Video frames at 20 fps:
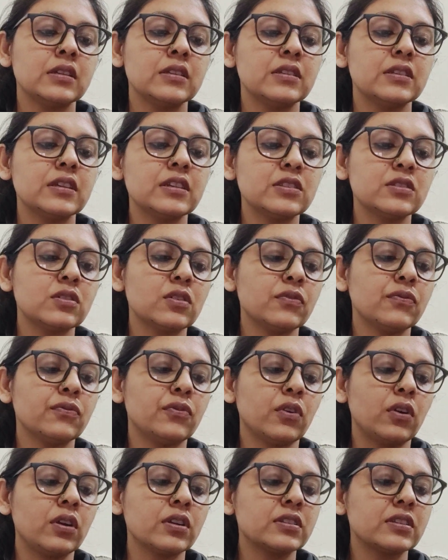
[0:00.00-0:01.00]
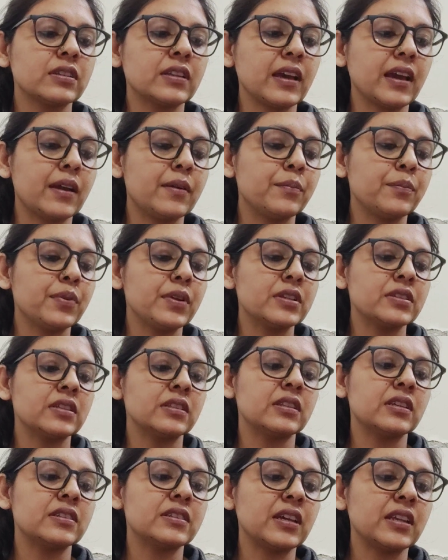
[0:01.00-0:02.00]
6 of Wands and the Empress
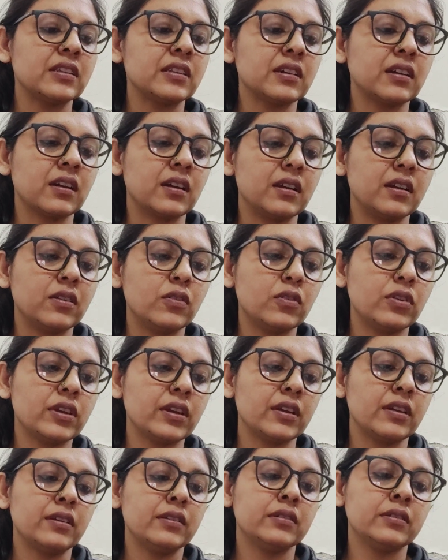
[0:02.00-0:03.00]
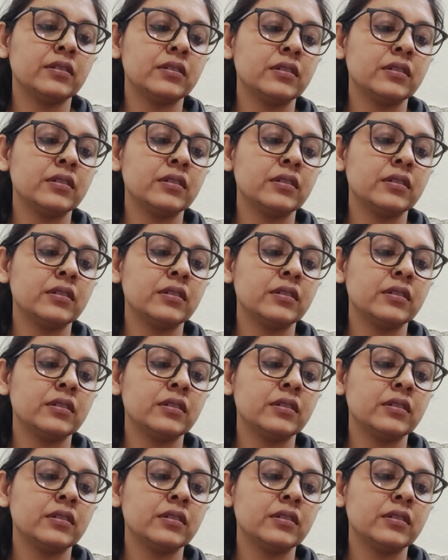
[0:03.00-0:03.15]
and the Death card. Okay.